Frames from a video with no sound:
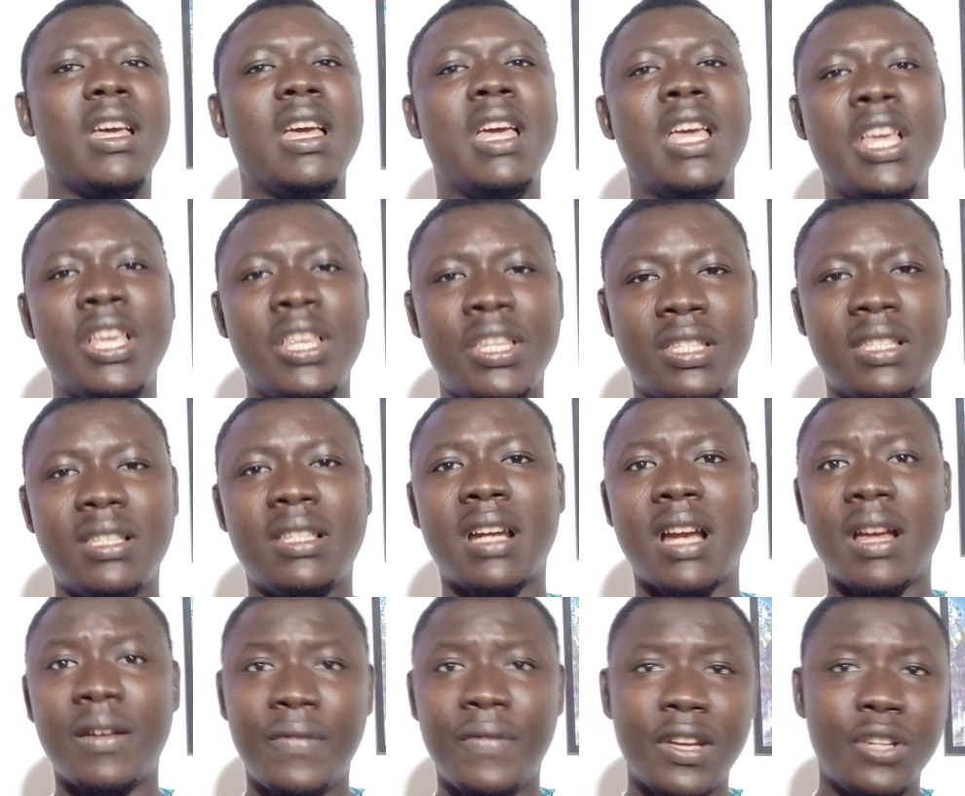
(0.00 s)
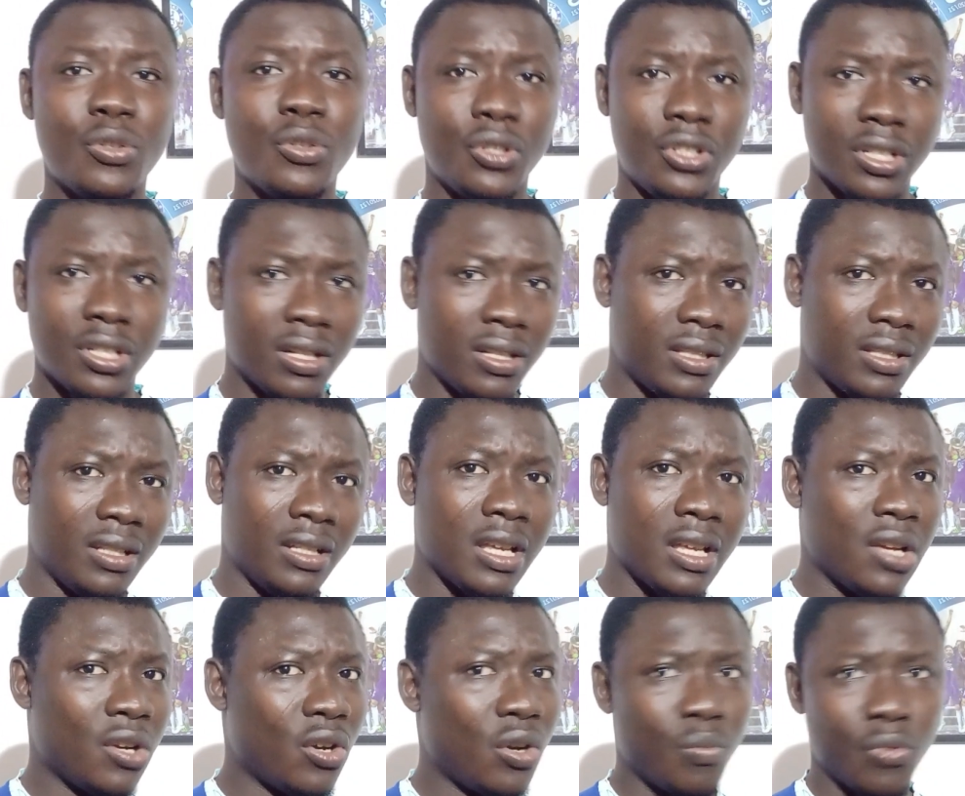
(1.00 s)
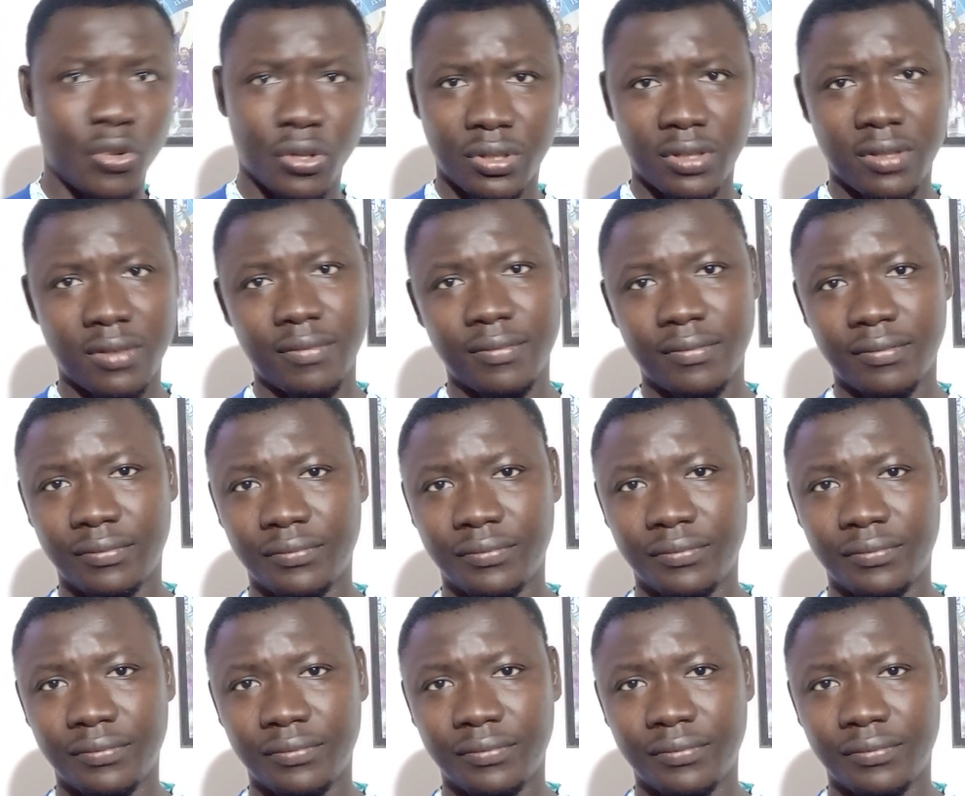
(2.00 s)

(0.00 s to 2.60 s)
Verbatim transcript: his transfer to Chelsea, the rumors.